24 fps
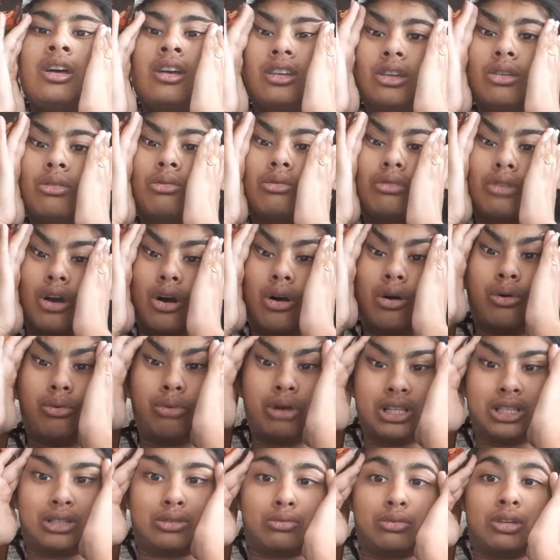
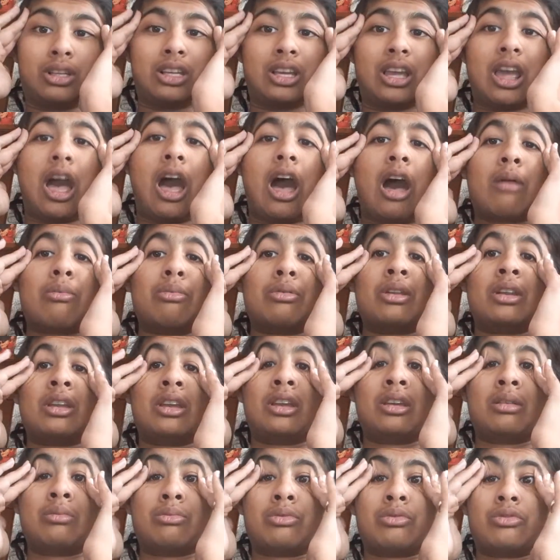what's really
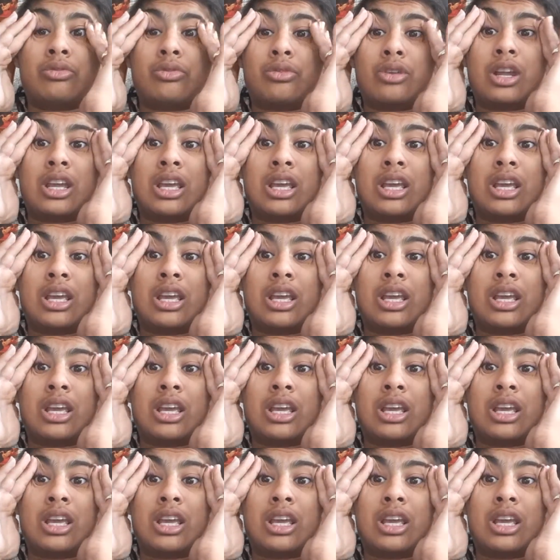happening before